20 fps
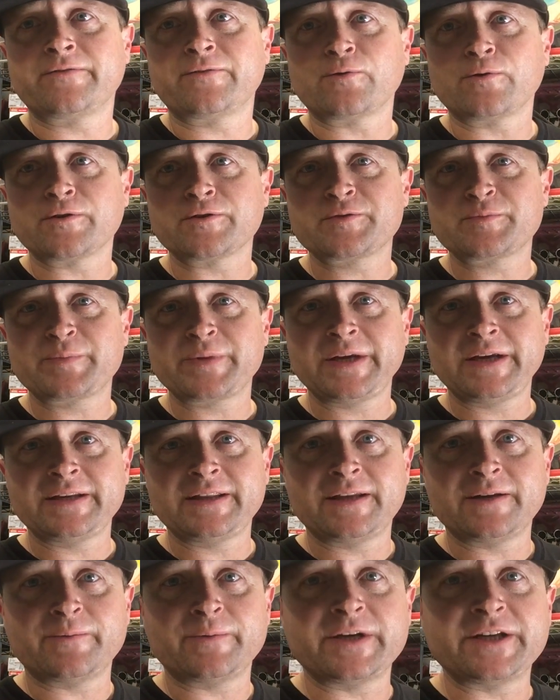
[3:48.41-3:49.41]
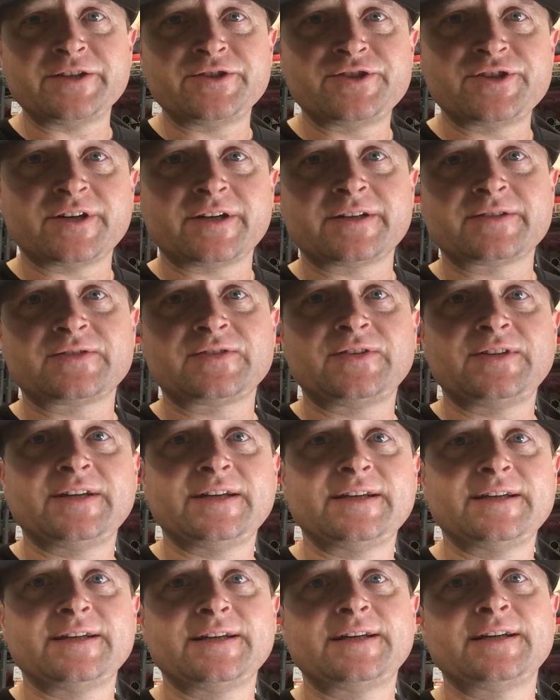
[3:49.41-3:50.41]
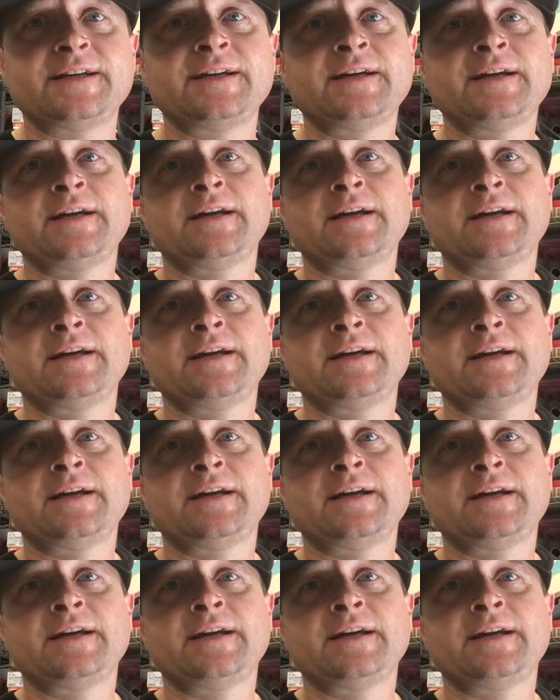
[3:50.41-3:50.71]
4-speed that we just did